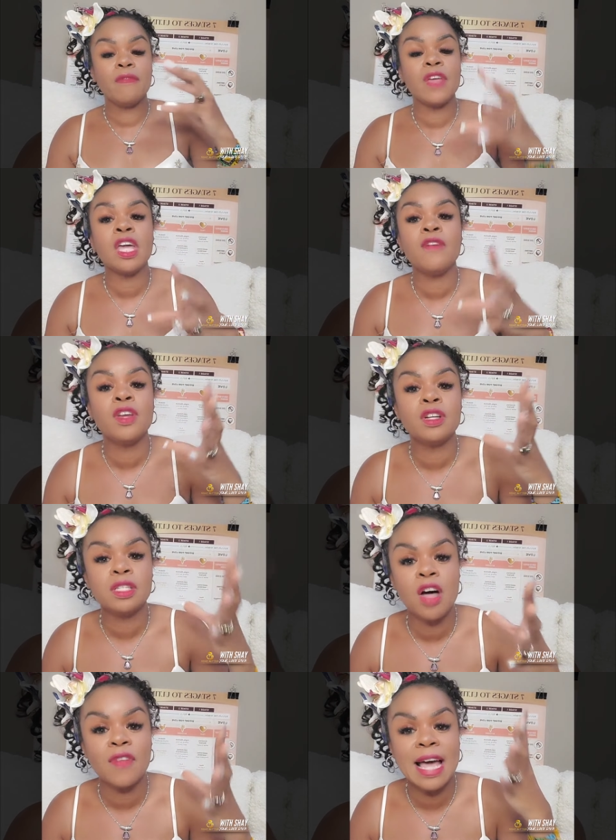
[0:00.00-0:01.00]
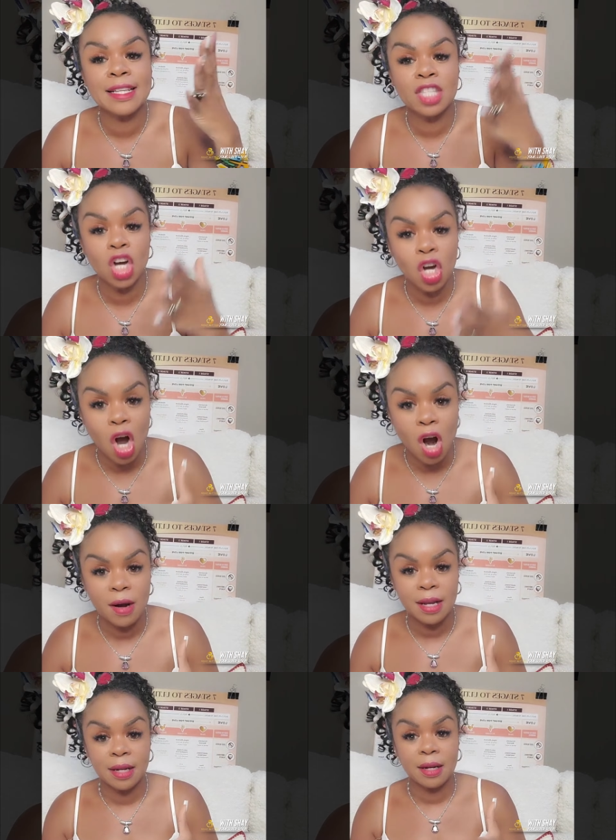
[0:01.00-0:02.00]
Think of yourself as the
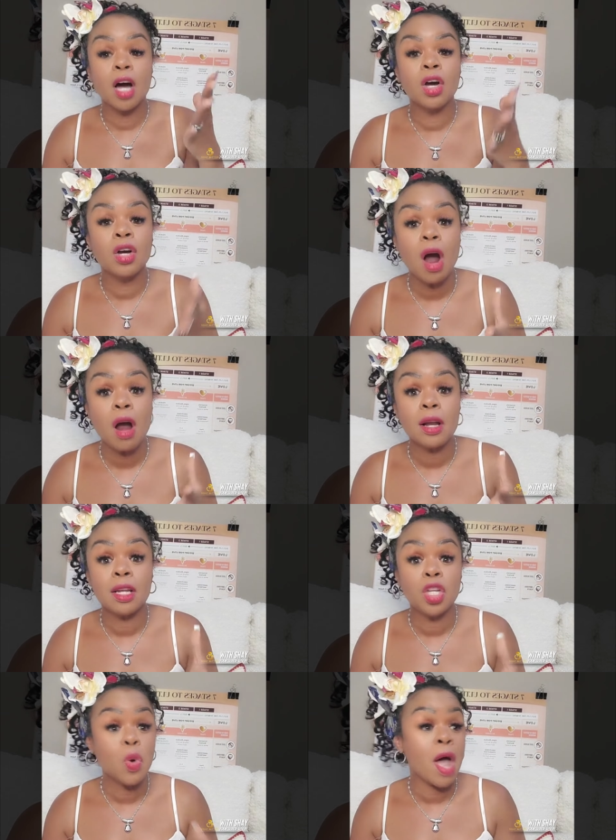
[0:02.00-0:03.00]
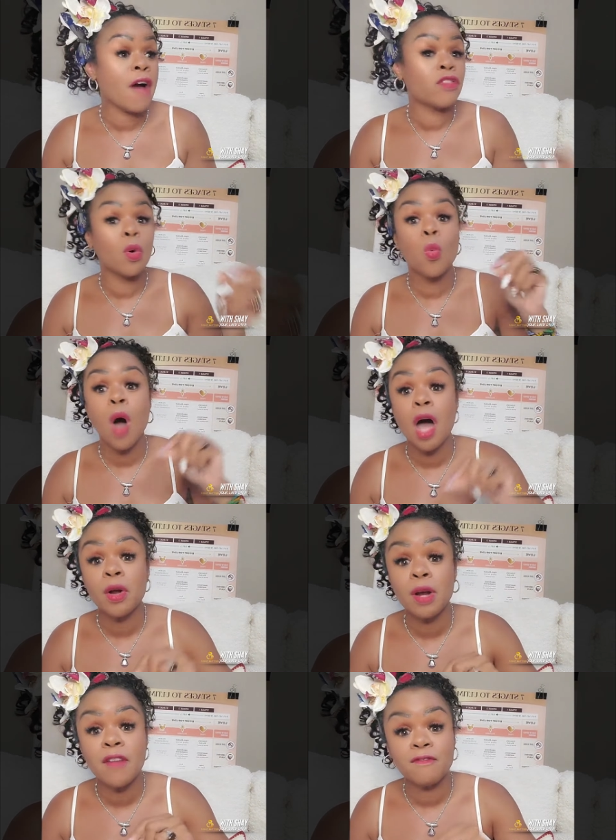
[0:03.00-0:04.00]
garden. A garden, you have to
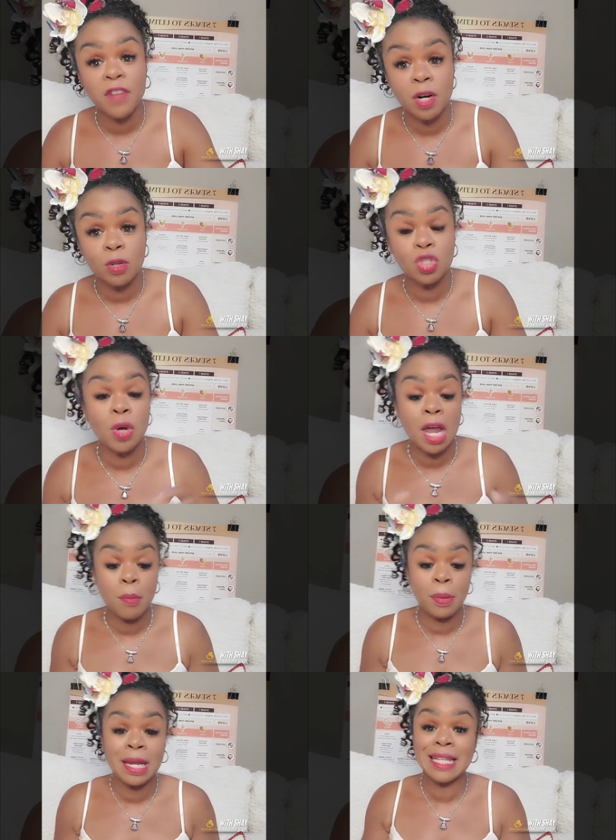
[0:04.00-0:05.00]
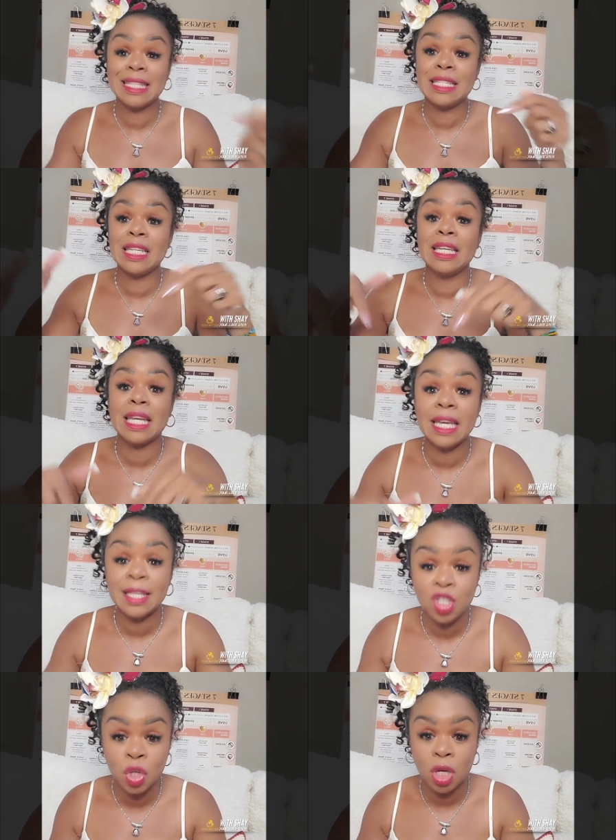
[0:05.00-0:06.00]
water it first. You got to plant the seed
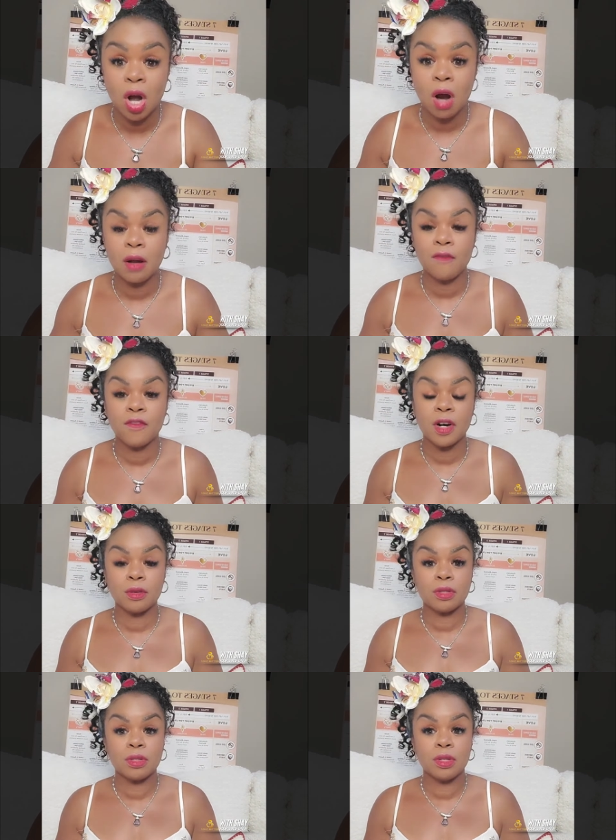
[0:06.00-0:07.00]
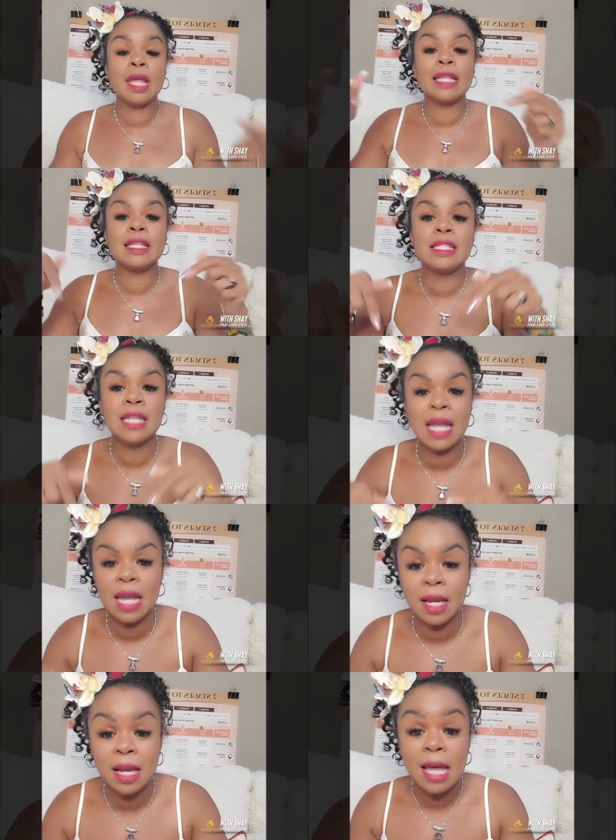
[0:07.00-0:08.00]
into the garden first. Plant the
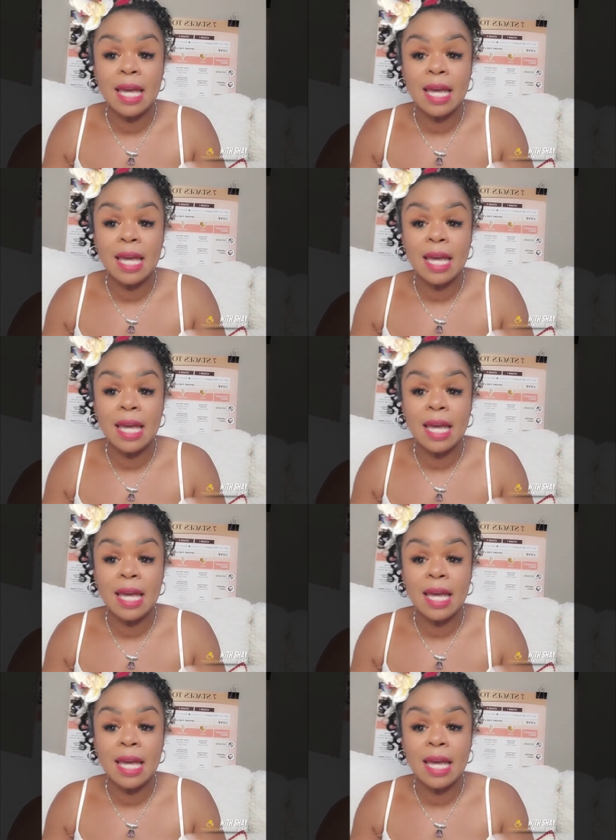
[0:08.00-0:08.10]
seed.